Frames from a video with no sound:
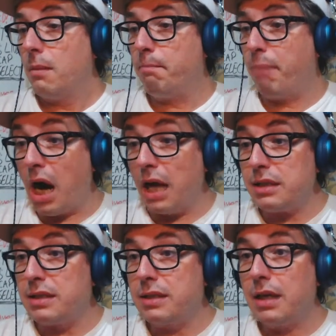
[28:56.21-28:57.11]

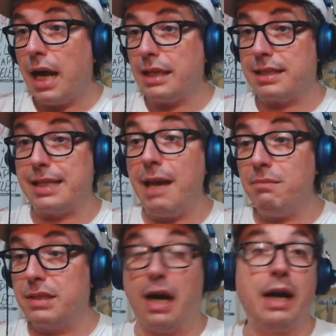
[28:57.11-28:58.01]
but at the
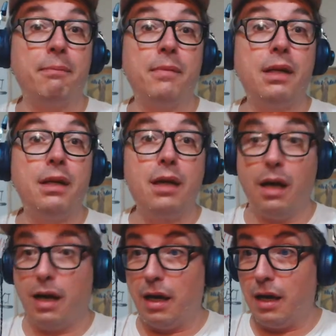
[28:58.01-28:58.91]
same time,
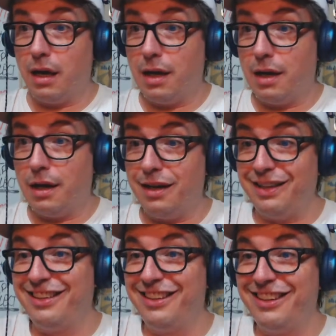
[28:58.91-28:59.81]

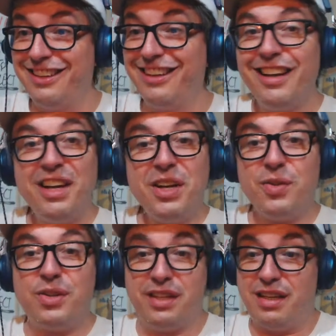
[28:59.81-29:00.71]
they
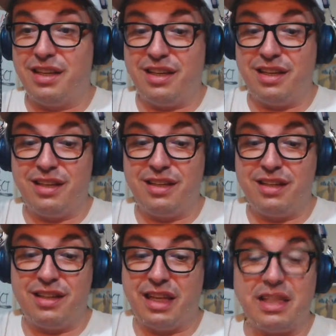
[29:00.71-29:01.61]

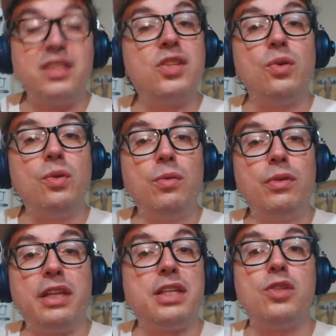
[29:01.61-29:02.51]
didn't
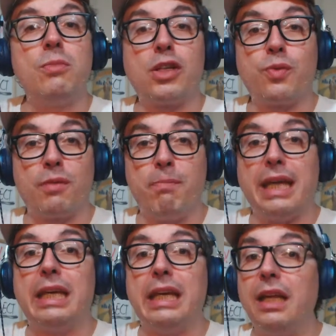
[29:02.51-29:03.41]
do much with
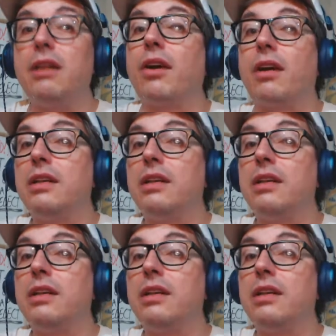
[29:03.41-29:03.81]
Becky either,